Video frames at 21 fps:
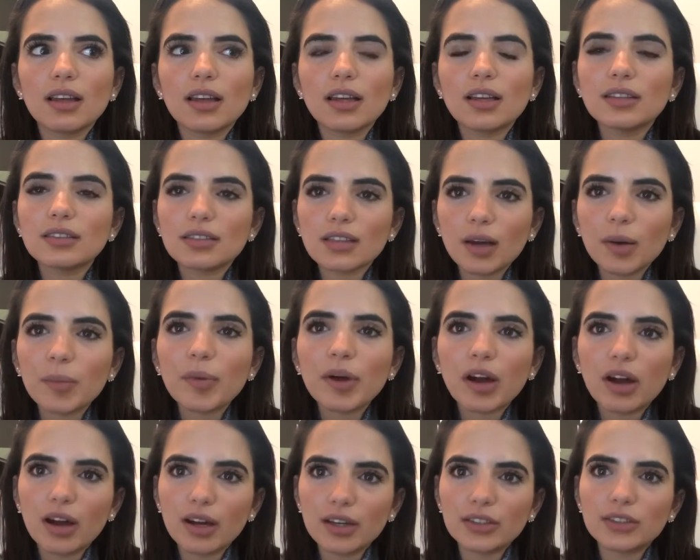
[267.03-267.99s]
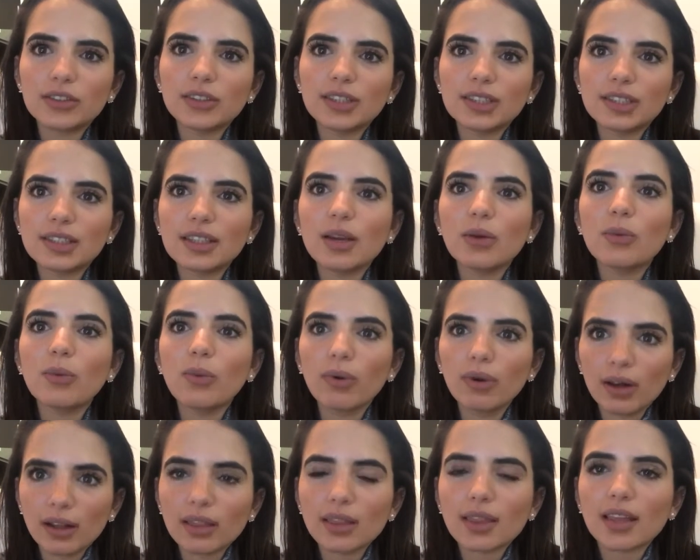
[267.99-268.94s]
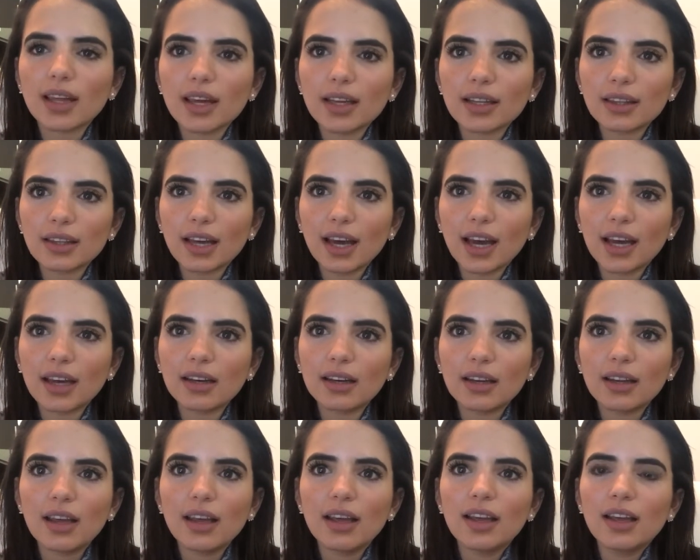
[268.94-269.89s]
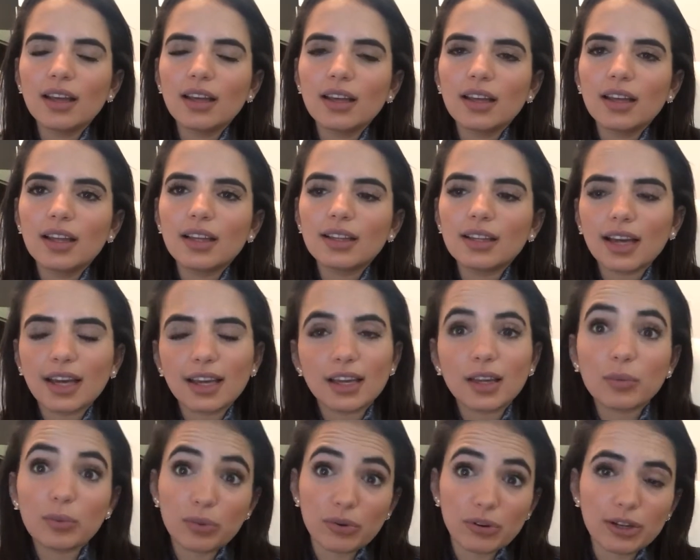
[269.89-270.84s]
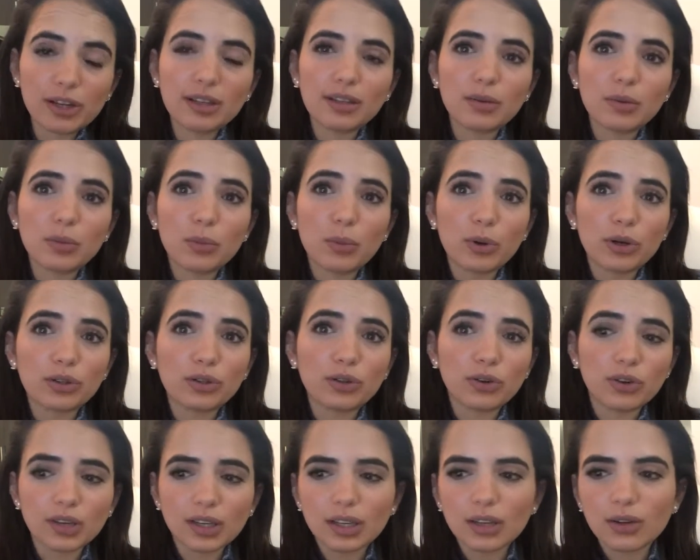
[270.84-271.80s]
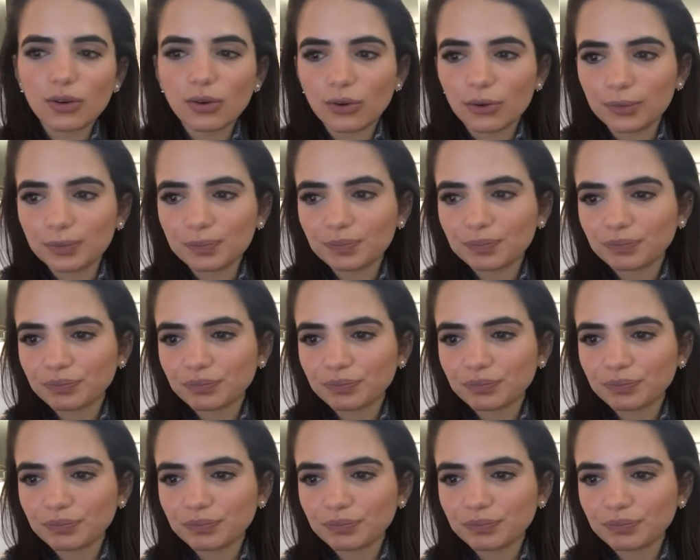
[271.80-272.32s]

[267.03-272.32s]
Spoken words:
in some countries they want that light, like in Puerto Rico.